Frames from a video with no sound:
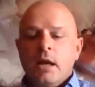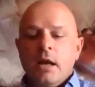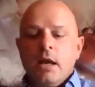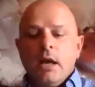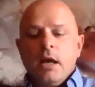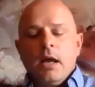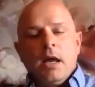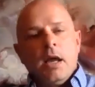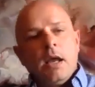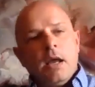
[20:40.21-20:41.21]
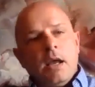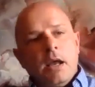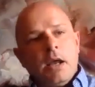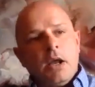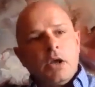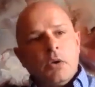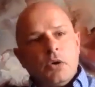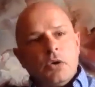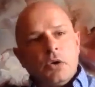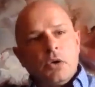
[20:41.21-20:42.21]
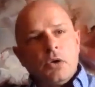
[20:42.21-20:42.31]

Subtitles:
No one is speaking in this clip.